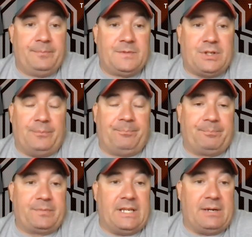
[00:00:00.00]
So
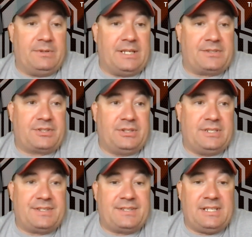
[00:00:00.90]
that's good
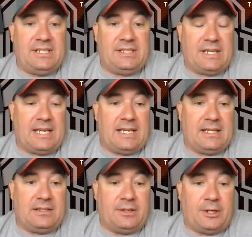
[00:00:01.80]
to see.
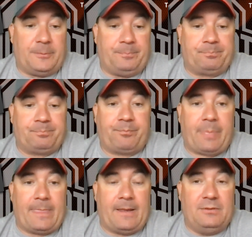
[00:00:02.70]
And,
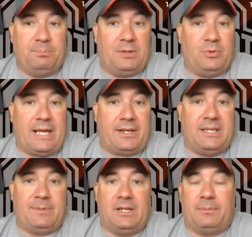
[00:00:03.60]
but we got to
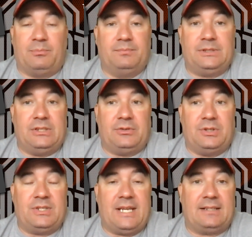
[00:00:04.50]
keep it up. You know,
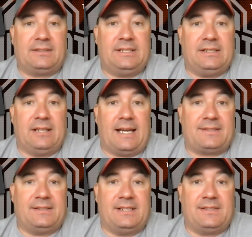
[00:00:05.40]
you can't get
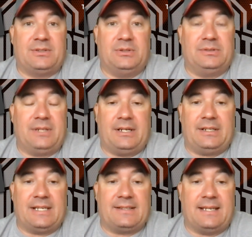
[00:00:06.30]
lackadaisical
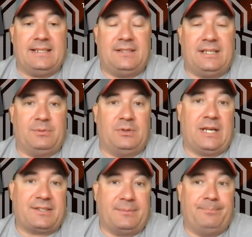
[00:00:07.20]
against any team. We've
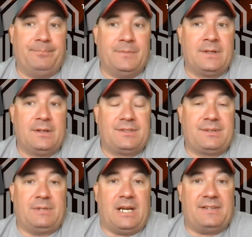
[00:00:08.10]
got
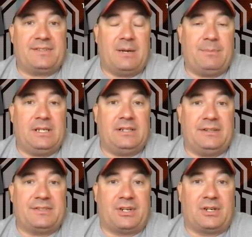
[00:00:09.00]
some guys coming in
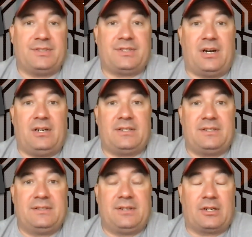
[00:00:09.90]
on this
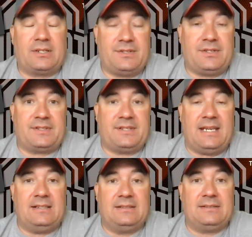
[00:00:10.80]
Arkansas
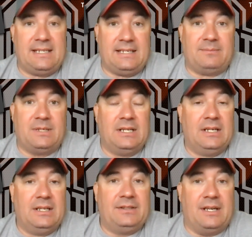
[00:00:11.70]
State team
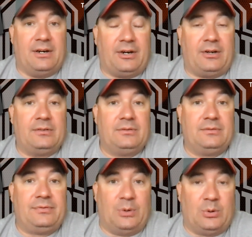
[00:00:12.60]
that are
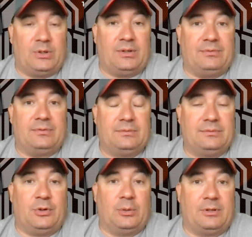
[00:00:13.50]
former
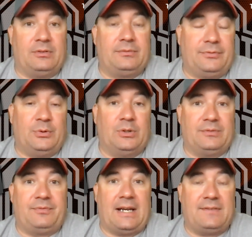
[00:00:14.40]
four
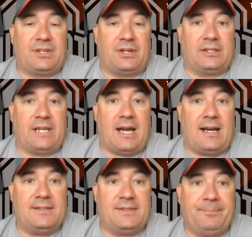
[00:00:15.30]
and five star
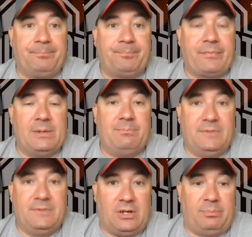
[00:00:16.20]
guys.
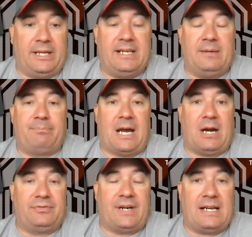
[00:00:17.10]
You know, played at
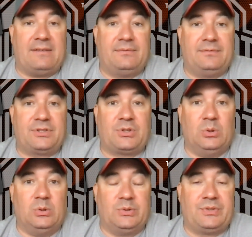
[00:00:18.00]
Power 5
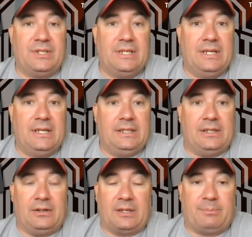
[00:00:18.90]
schools, you
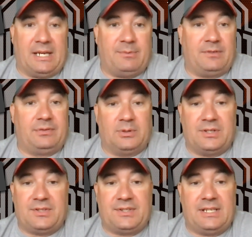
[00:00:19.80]
know, like Bama,
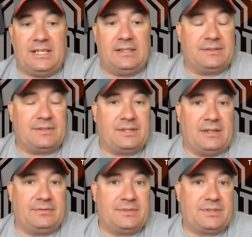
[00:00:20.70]
Florida State and
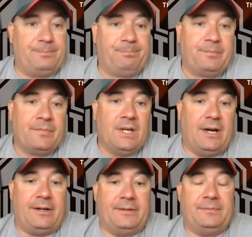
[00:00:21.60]
stuff. So
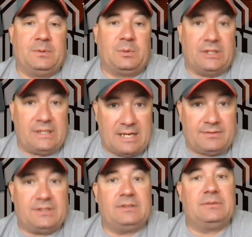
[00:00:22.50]
we're going to
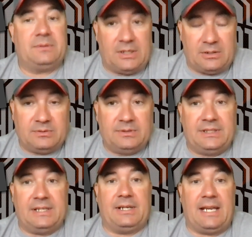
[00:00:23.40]
have to, you know,
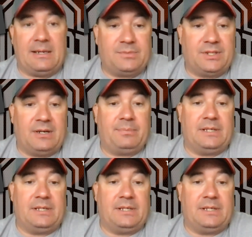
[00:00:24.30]
get amped up.